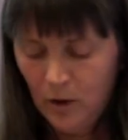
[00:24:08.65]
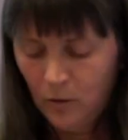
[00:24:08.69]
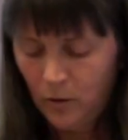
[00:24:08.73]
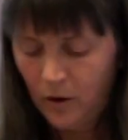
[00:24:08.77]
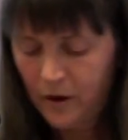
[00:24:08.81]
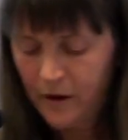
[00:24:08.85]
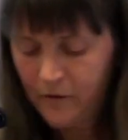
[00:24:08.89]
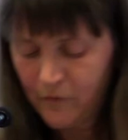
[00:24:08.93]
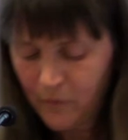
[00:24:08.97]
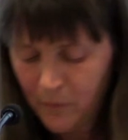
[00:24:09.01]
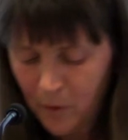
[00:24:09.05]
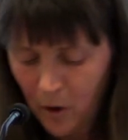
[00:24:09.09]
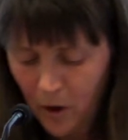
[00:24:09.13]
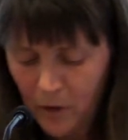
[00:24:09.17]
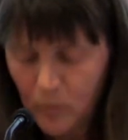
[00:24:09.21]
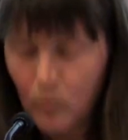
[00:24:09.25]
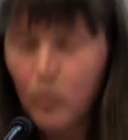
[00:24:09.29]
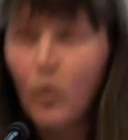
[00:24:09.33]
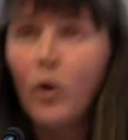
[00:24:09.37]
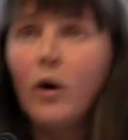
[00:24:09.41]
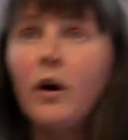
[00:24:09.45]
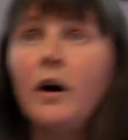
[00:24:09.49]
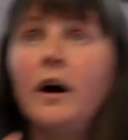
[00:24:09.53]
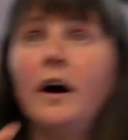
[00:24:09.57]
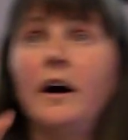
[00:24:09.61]
well, never mind
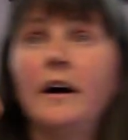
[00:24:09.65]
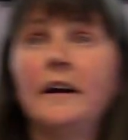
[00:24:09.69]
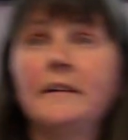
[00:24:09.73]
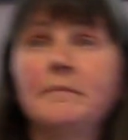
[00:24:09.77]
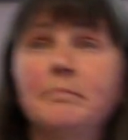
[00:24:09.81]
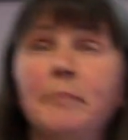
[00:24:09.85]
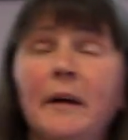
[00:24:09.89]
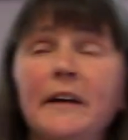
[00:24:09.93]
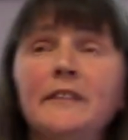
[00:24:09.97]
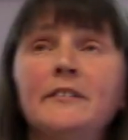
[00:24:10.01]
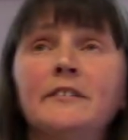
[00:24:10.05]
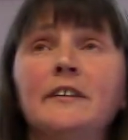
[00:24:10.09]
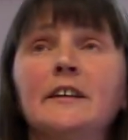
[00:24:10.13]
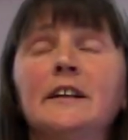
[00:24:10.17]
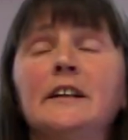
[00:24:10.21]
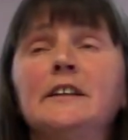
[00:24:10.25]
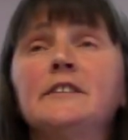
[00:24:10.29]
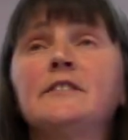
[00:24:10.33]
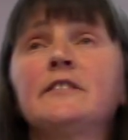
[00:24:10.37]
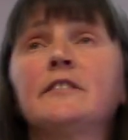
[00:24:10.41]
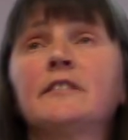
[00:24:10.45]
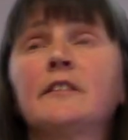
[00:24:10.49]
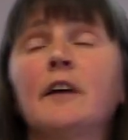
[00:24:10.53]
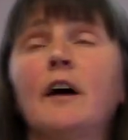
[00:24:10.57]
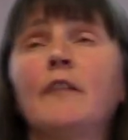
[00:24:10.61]
what, I basically
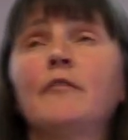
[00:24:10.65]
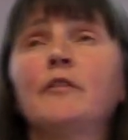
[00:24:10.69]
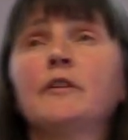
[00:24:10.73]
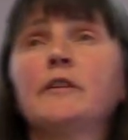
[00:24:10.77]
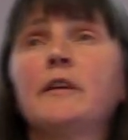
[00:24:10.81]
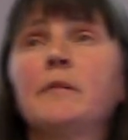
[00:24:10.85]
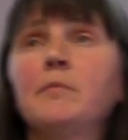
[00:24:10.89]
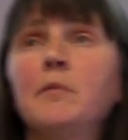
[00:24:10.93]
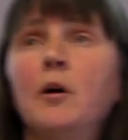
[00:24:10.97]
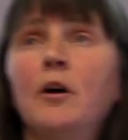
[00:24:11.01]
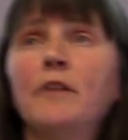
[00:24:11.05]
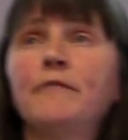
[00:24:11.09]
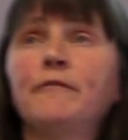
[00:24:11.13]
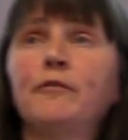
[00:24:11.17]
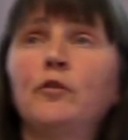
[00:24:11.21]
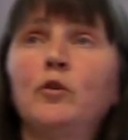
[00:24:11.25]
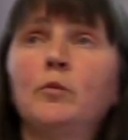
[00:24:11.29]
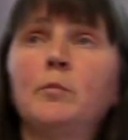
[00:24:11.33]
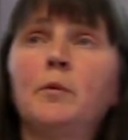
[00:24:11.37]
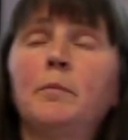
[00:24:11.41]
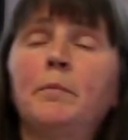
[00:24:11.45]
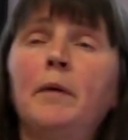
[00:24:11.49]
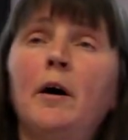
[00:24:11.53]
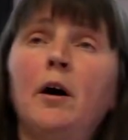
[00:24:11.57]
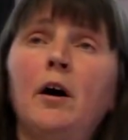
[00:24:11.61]
discovered that my
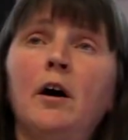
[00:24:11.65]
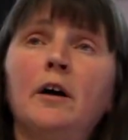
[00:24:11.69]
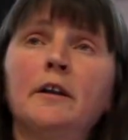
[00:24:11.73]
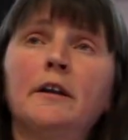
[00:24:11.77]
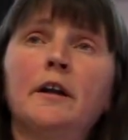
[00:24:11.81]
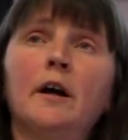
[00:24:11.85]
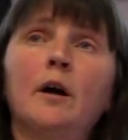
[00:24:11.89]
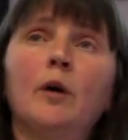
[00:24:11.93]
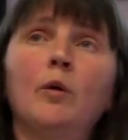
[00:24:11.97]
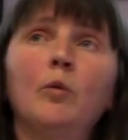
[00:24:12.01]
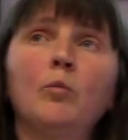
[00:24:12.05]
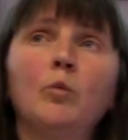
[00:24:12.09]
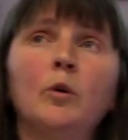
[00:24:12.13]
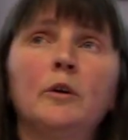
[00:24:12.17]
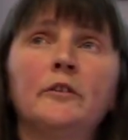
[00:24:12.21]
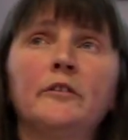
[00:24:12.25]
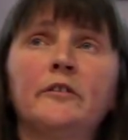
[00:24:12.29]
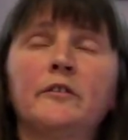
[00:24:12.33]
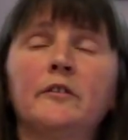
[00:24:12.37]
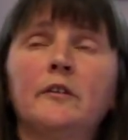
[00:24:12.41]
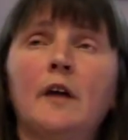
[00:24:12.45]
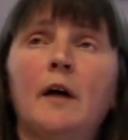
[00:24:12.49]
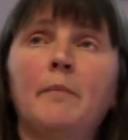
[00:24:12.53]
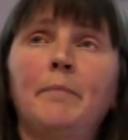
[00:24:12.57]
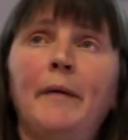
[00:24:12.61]
former partner
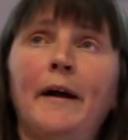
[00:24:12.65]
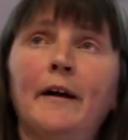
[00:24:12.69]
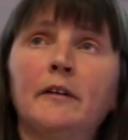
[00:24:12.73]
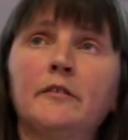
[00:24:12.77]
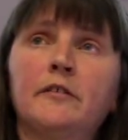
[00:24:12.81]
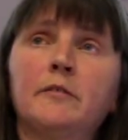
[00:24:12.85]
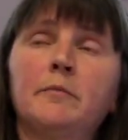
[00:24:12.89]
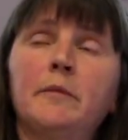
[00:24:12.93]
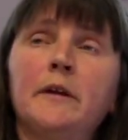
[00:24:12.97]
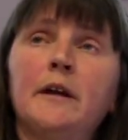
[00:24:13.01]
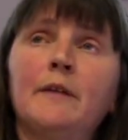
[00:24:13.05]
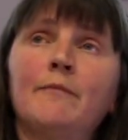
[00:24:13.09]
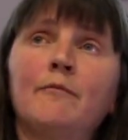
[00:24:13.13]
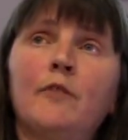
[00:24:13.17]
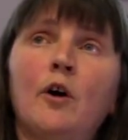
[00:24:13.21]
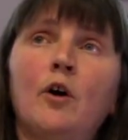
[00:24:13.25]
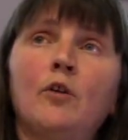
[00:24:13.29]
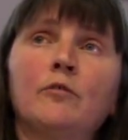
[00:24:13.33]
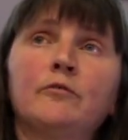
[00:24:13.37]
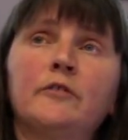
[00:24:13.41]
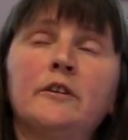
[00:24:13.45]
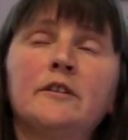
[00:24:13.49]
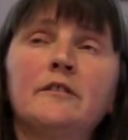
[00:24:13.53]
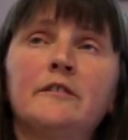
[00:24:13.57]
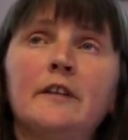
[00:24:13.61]
was about to be
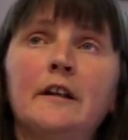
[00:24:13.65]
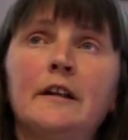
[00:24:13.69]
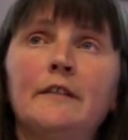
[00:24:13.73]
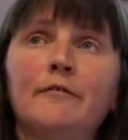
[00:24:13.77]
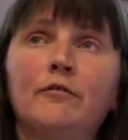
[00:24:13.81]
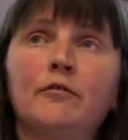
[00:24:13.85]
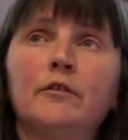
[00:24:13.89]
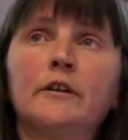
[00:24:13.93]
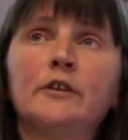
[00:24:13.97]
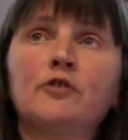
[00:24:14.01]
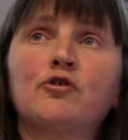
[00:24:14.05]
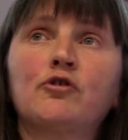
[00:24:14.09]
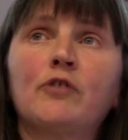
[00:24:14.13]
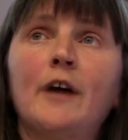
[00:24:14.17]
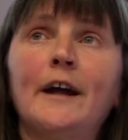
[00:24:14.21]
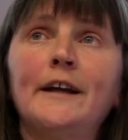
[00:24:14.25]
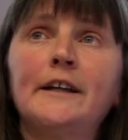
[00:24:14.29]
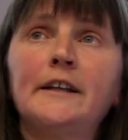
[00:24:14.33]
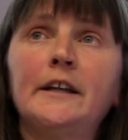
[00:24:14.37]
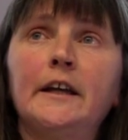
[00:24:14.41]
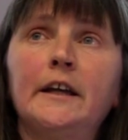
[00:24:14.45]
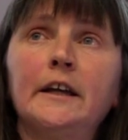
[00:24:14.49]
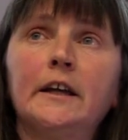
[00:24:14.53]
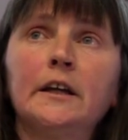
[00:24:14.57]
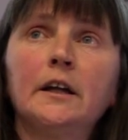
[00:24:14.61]
involved in delivering
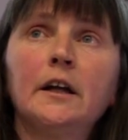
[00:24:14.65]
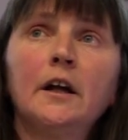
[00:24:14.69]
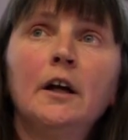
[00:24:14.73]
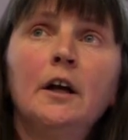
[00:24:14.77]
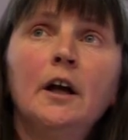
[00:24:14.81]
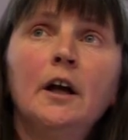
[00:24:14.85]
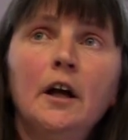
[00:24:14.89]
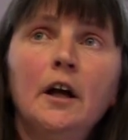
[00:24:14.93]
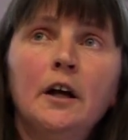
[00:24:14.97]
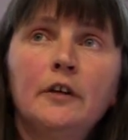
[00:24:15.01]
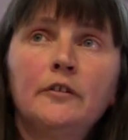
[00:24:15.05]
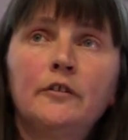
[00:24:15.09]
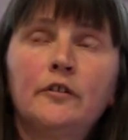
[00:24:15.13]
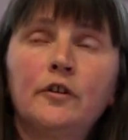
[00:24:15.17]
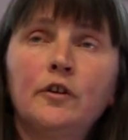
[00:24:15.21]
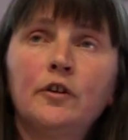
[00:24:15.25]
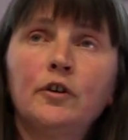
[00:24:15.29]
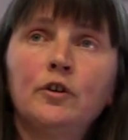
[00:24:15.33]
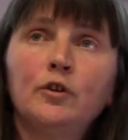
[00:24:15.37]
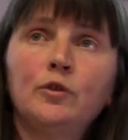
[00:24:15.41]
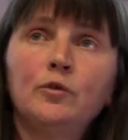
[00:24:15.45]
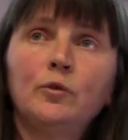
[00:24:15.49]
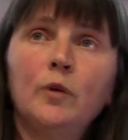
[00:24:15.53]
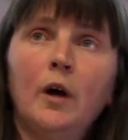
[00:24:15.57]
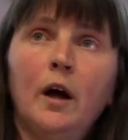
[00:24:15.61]
training
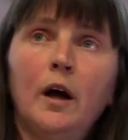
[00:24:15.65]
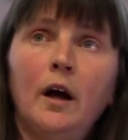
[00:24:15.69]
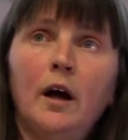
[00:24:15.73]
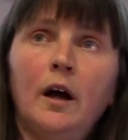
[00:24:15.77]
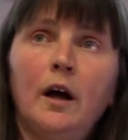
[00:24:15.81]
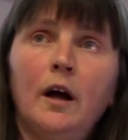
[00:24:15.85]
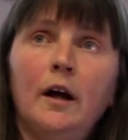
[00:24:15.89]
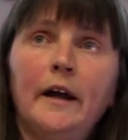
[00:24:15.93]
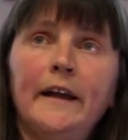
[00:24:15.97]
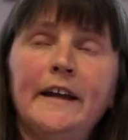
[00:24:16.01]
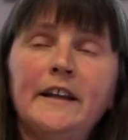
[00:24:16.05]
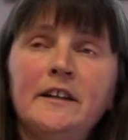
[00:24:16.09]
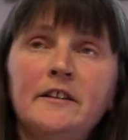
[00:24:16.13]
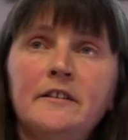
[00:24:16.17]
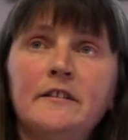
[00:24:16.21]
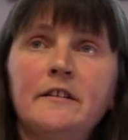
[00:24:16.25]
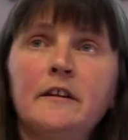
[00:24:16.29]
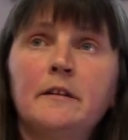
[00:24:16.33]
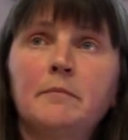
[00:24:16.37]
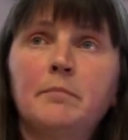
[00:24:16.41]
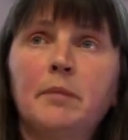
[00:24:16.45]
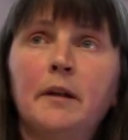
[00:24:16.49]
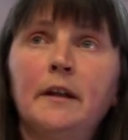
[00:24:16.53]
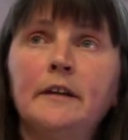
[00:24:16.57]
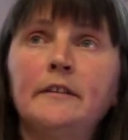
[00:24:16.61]
to
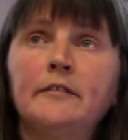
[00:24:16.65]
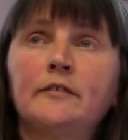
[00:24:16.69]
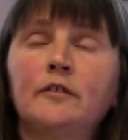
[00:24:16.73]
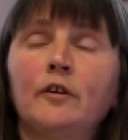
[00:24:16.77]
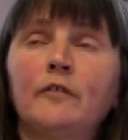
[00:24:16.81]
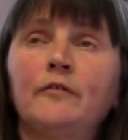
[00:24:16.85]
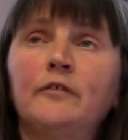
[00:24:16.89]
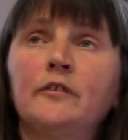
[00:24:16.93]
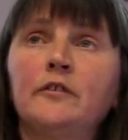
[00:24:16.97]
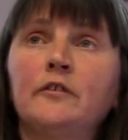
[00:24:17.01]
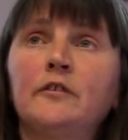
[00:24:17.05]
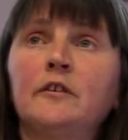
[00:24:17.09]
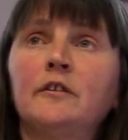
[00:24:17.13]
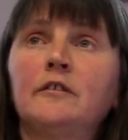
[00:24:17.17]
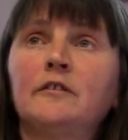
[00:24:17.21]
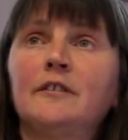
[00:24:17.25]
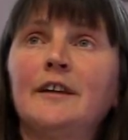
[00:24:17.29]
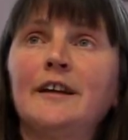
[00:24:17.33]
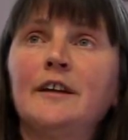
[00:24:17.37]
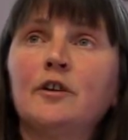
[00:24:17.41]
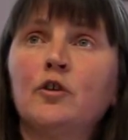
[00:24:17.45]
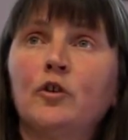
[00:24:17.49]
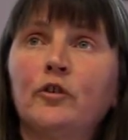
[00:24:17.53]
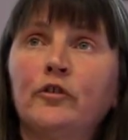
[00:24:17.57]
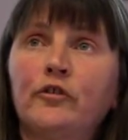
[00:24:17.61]
Indian police officers
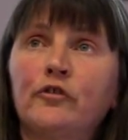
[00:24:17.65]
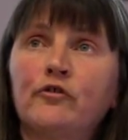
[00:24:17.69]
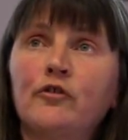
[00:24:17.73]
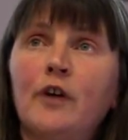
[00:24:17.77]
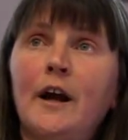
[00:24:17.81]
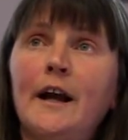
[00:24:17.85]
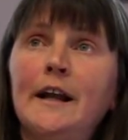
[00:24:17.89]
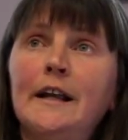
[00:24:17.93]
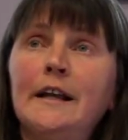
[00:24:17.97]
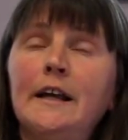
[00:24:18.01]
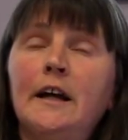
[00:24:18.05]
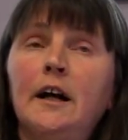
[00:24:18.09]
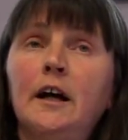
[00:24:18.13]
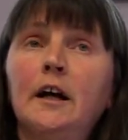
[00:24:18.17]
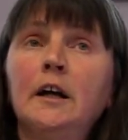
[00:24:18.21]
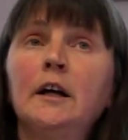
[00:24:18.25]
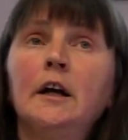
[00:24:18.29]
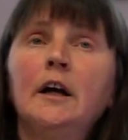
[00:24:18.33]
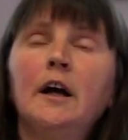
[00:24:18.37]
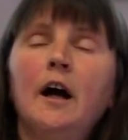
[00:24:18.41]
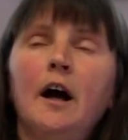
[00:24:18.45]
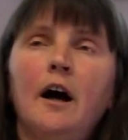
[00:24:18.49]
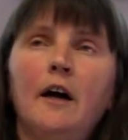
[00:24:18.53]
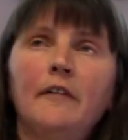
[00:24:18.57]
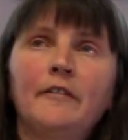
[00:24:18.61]
in
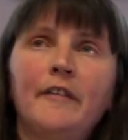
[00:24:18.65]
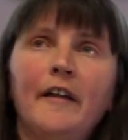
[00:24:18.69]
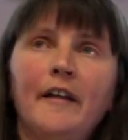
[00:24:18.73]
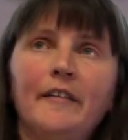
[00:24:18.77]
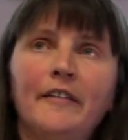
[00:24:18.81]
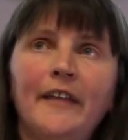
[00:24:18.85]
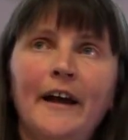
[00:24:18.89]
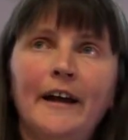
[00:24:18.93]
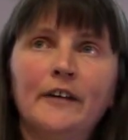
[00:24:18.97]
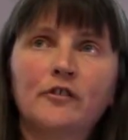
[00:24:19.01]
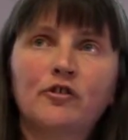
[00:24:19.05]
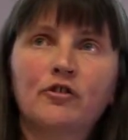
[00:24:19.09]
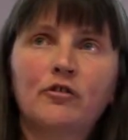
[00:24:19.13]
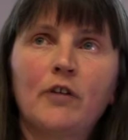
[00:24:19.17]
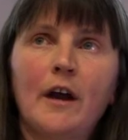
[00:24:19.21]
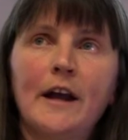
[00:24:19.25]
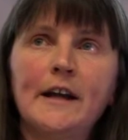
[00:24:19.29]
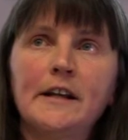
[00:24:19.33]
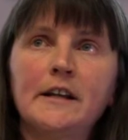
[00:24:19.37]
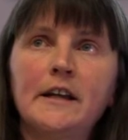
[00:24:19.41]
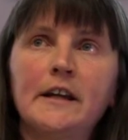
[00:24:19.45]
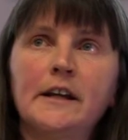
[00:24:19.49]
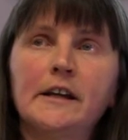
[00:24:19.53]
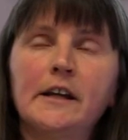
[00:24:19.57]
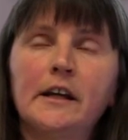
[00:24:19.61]
Australia, and that
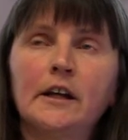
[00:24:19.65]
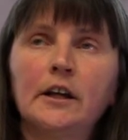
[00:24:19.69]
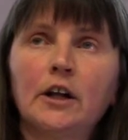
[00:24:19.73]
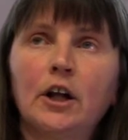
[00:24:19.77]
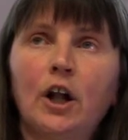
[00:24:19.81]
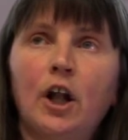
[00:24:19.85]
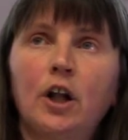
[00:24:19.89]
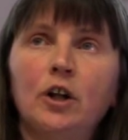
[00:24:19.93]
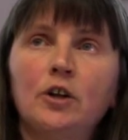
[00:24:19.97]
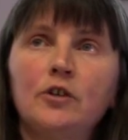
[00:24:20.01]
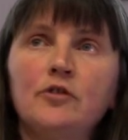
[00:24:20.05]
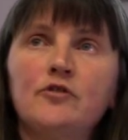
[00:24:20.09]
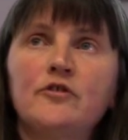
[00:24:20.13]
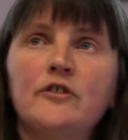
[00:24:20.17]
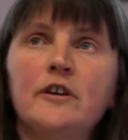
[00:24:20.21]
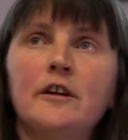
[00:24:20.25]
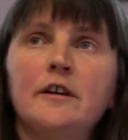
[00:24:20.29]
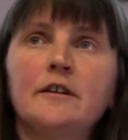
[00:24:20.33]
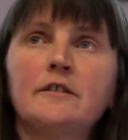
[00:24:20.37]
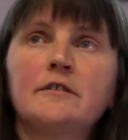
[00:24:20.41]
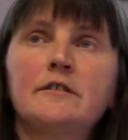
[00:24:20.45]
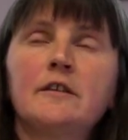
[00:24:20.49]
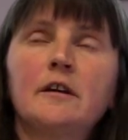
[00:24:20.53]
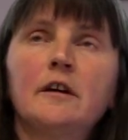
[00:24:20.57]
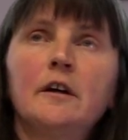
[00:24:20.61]
training
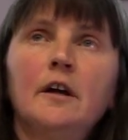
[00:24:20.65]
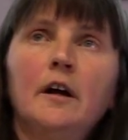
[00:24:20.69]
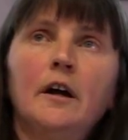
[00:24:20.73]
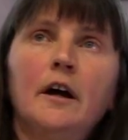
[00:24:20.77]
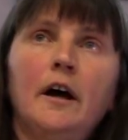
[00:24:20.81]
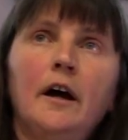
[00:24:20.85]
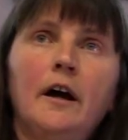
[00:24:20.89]
included